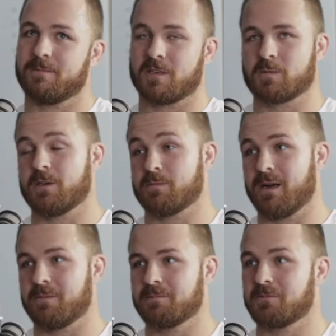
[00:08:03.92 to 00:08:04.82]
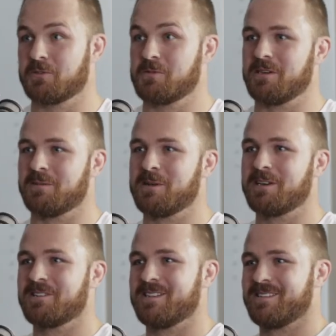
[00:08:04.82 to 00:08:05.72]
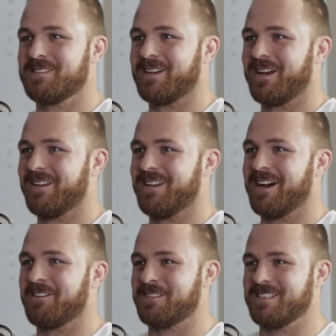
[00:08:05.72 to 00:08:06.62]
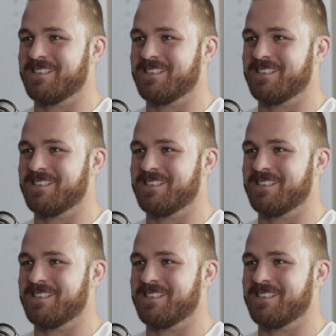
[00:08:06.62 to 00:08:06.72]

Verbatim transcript: I suppose Mum, because pedigree's only half is